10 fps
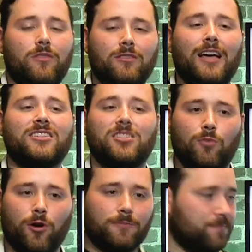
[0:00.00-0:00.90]
less is
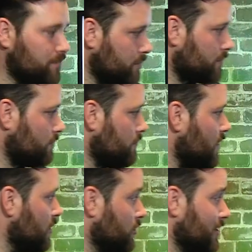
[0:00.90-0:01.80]
more.
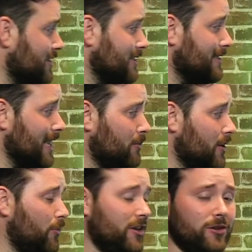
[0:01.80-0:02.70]
So this is an example
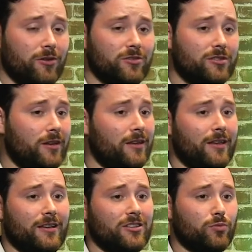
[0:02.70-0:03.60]
that we use and
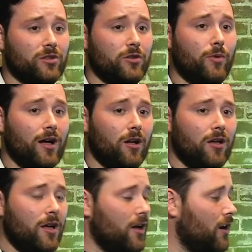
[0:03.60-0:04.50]
it does really
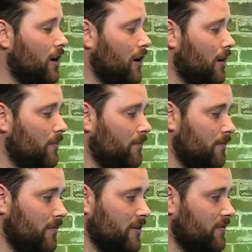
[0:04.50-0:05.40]
well.
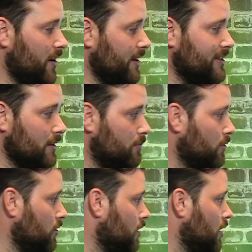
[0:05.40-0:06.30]
It's very
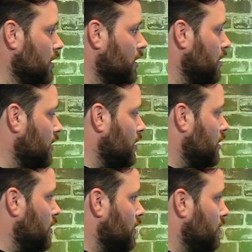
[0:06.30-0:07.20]
simple.
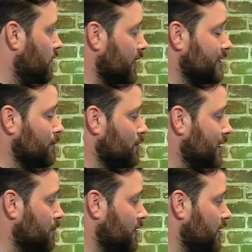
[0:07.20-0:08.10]
Very simple
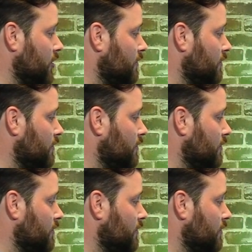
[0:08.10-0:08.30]
template that you